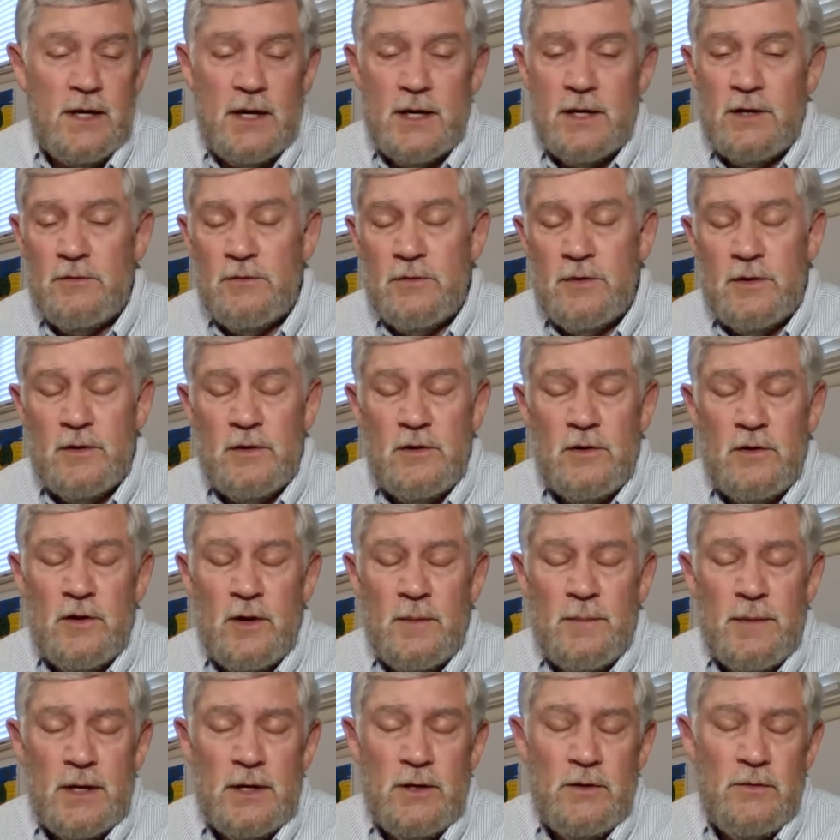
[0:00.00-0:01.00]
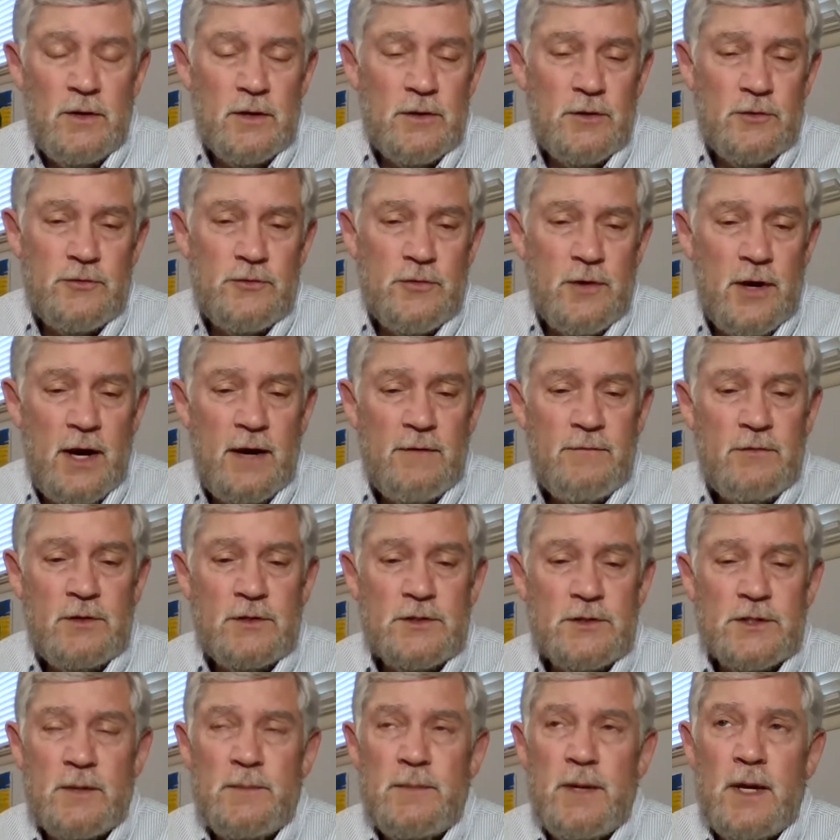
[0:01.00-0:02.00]
I don't know. I might do other
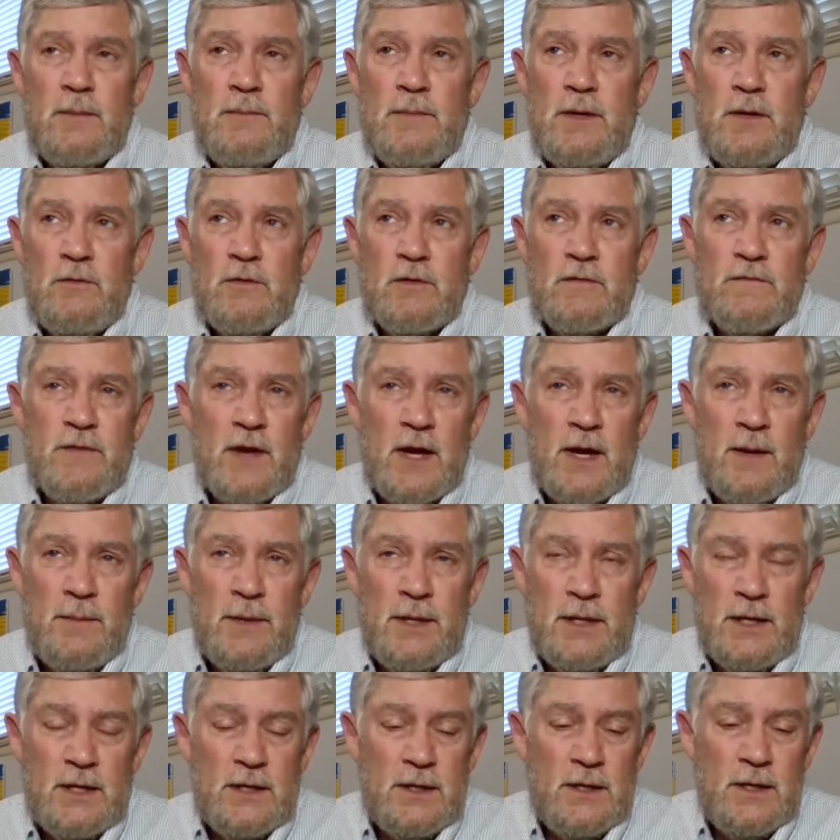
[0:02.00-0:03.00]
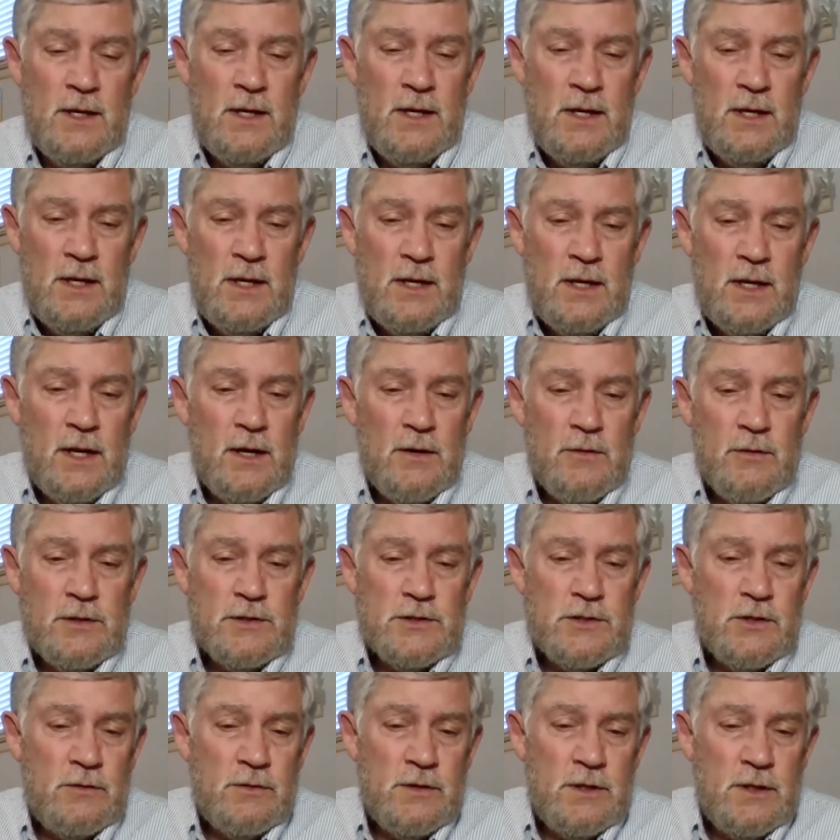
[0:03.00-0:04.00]
travels. I might meet with family in
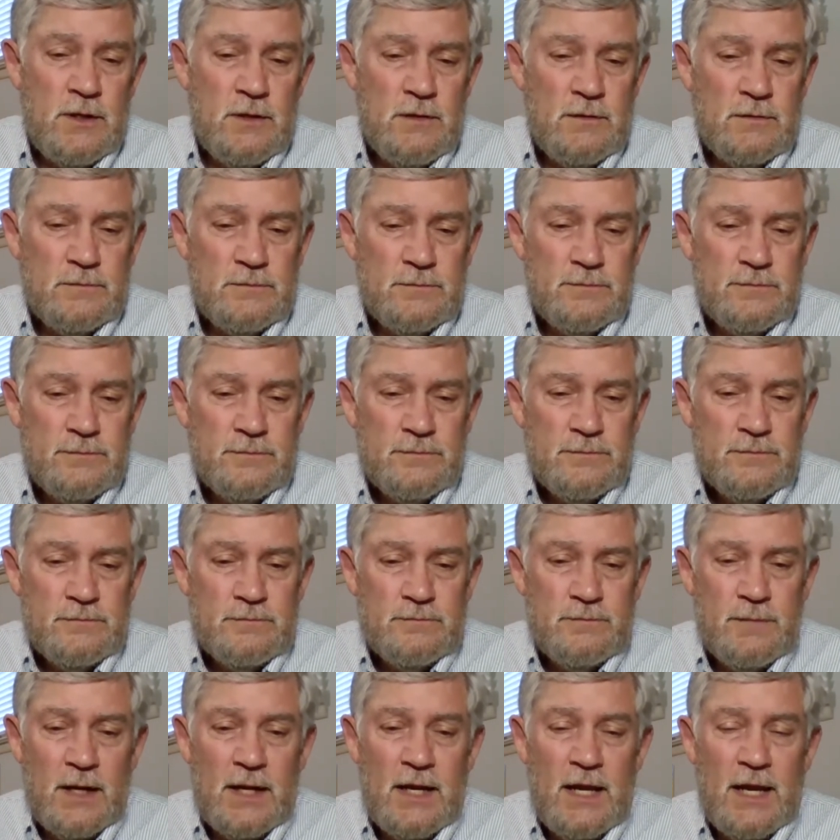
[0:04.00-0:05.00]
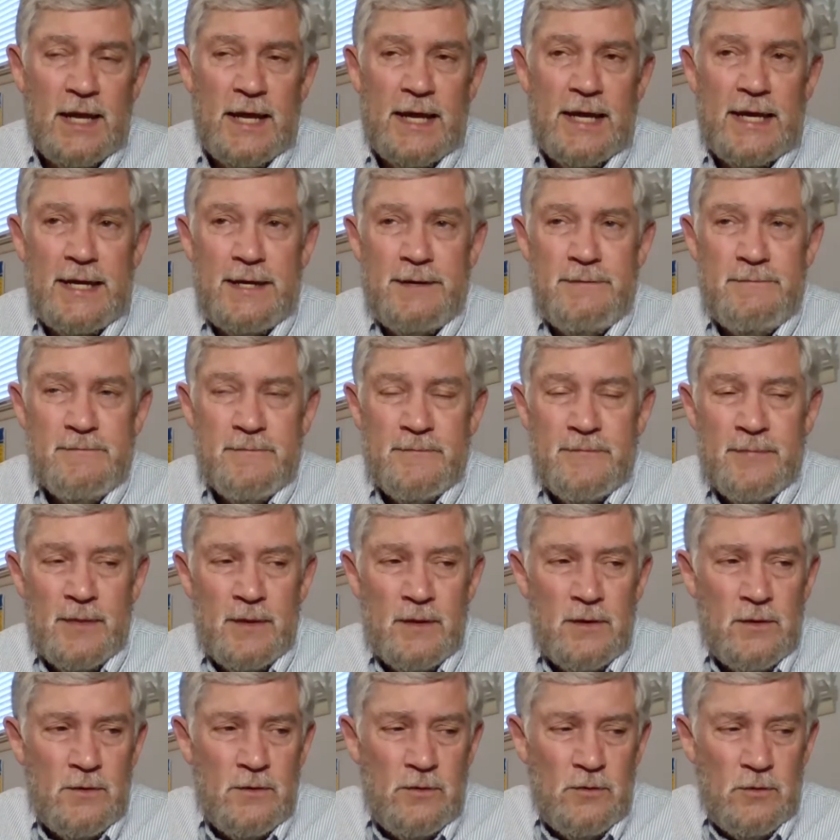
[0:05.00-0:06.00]
Arizona, my clan,
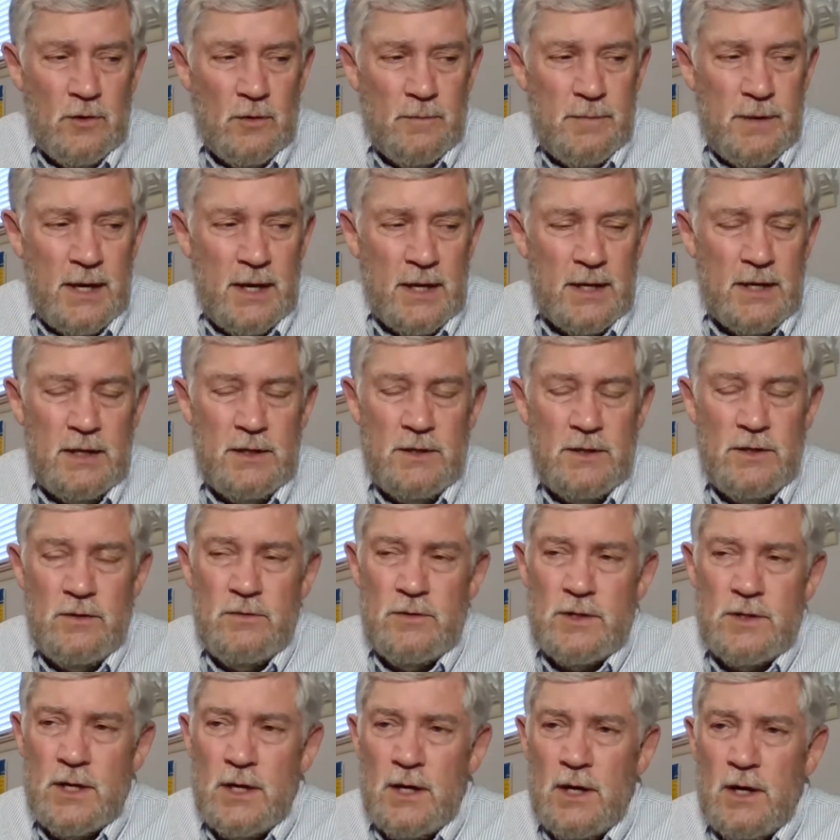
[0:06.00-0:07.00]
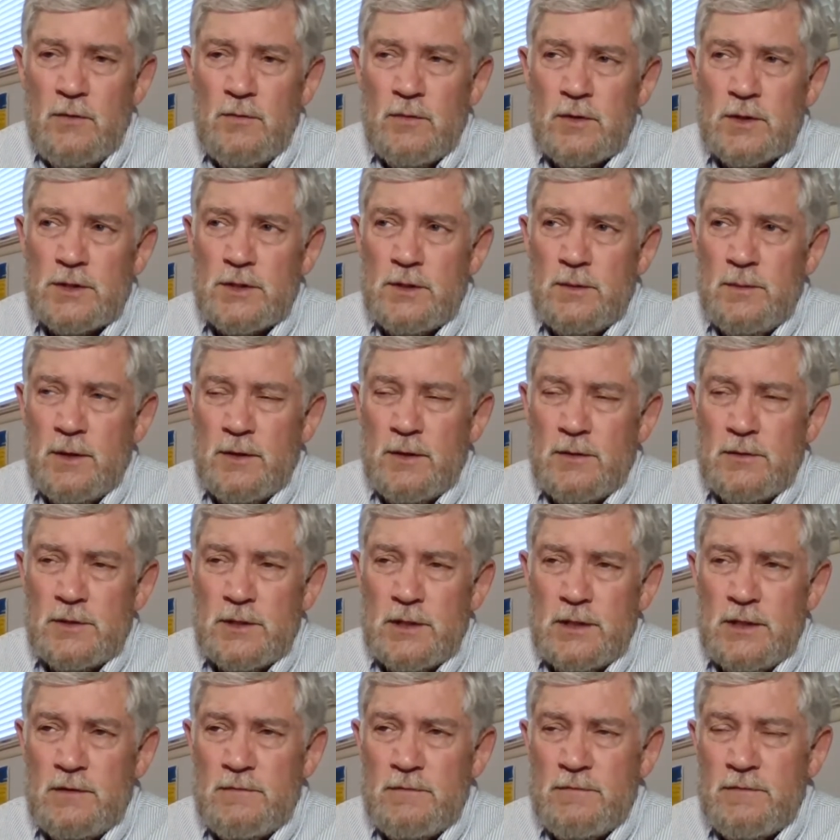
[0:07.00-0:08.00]
or back in Utah where some others
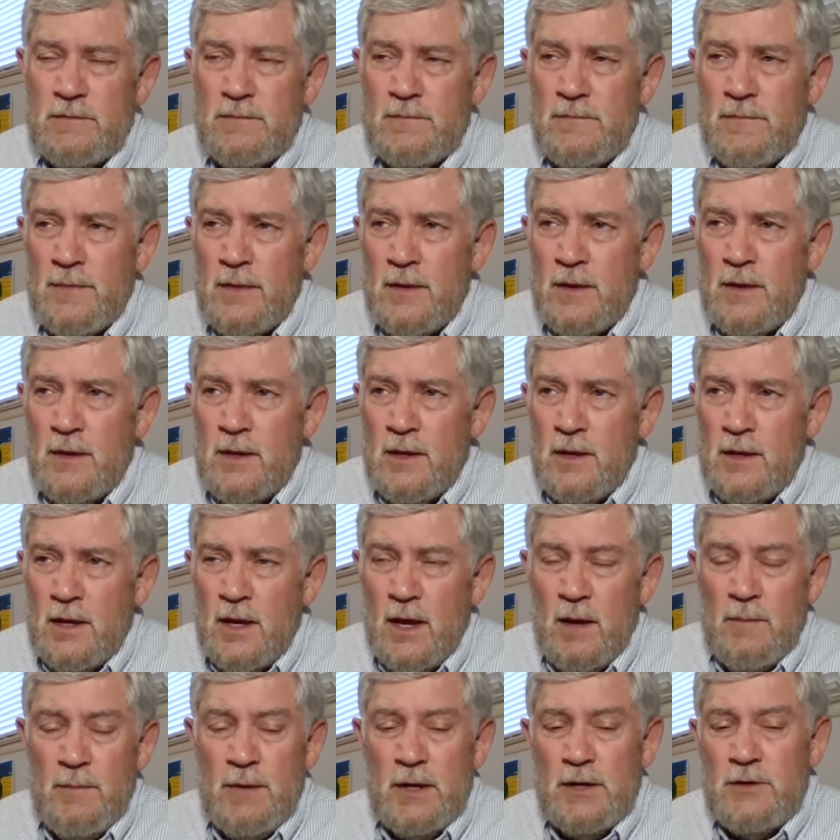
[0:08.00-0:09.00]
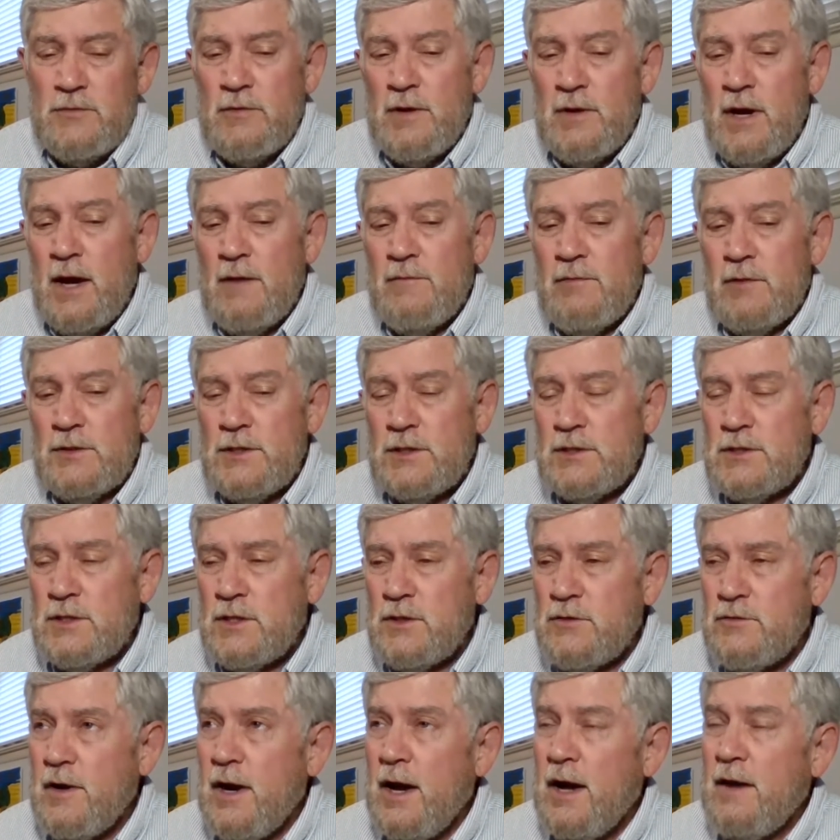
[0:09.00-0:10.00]
live. I might travel just to
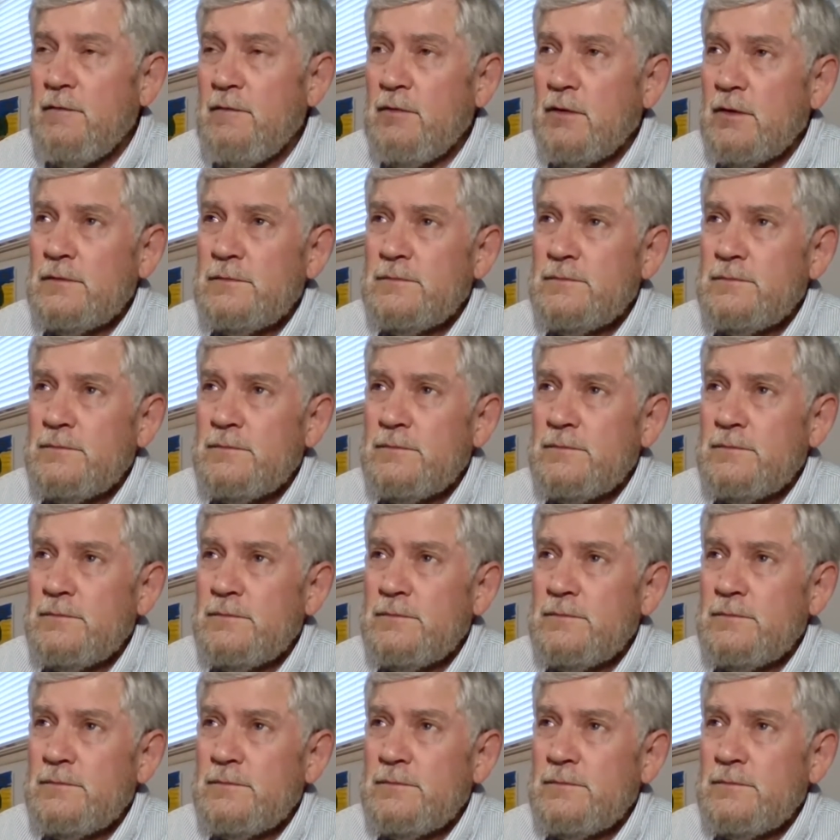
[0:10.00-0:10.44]
travel.